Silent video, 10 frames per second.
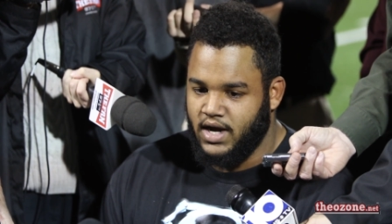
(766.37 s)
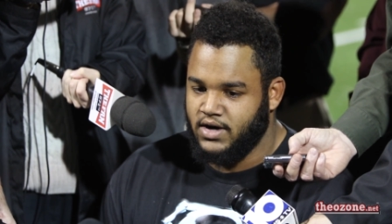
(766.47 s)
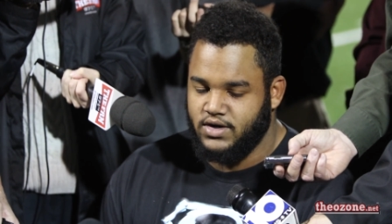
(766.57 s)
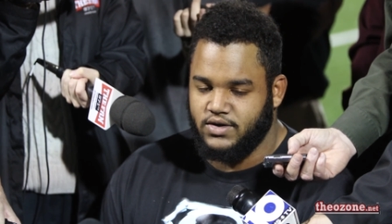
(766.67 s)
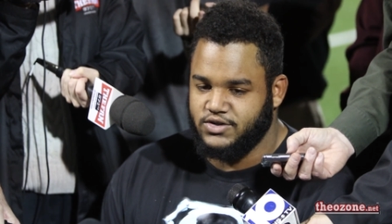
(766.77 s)
I
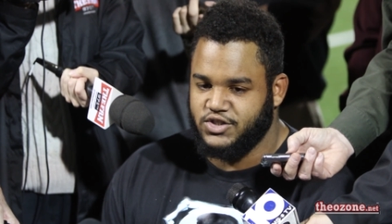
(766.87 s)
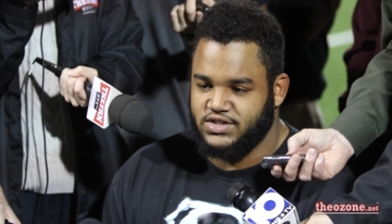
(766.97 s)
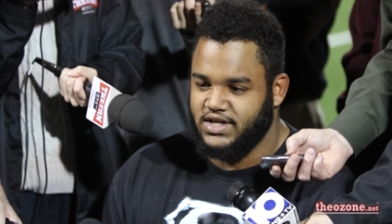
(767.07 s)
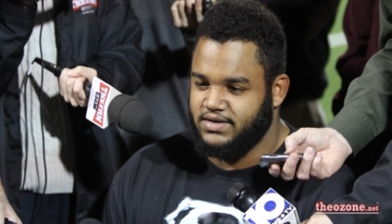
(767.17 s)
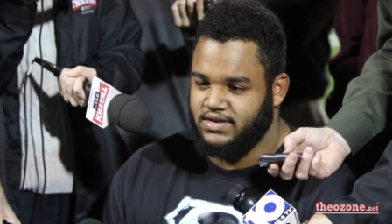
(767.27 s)
don't know. I
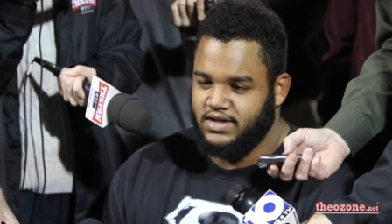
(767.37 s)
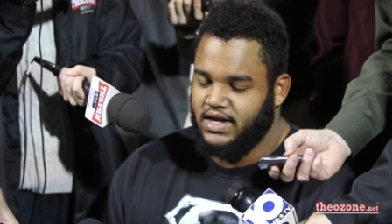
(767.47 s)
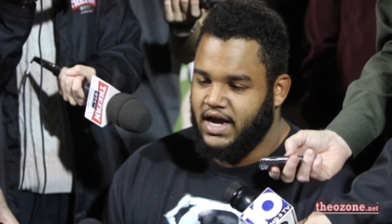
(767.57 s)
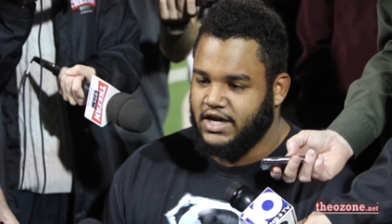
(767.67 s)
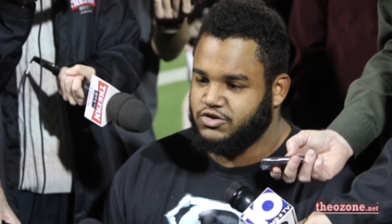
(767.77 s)

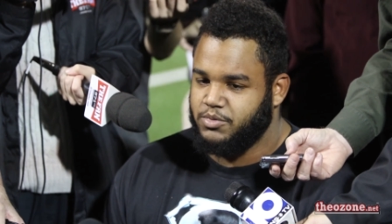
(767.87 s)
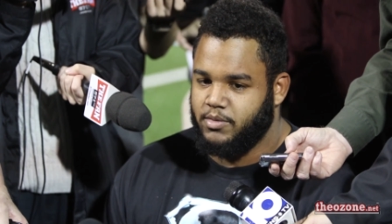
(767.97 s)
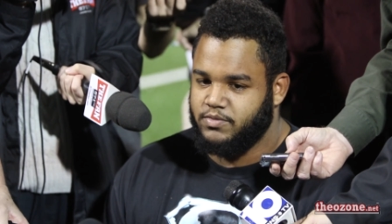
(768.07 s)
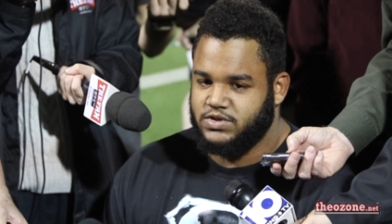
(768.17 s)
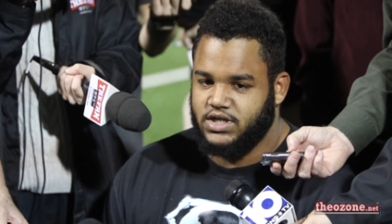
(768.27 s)
just
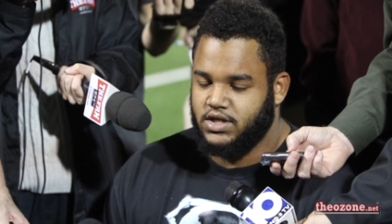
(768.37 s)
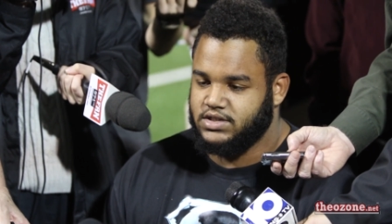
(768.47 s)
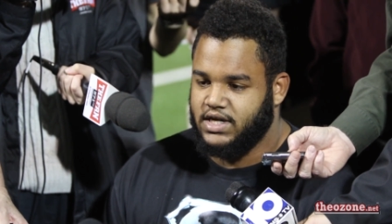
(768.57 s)
remember sitting on the